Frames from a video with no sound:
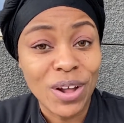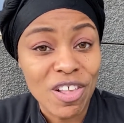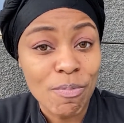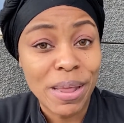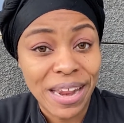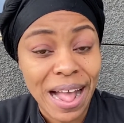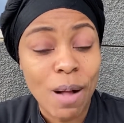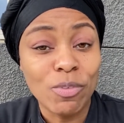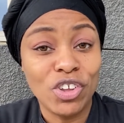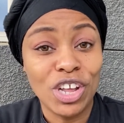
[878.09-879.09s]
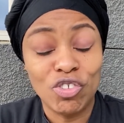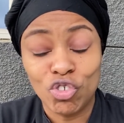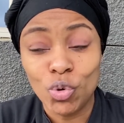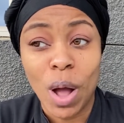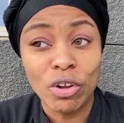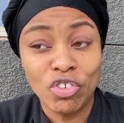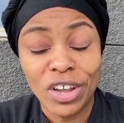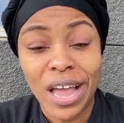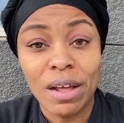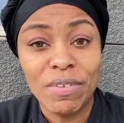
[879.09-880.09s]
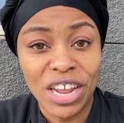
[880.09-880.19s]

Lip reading: her to spit it out, she'll chew all the shit out of it.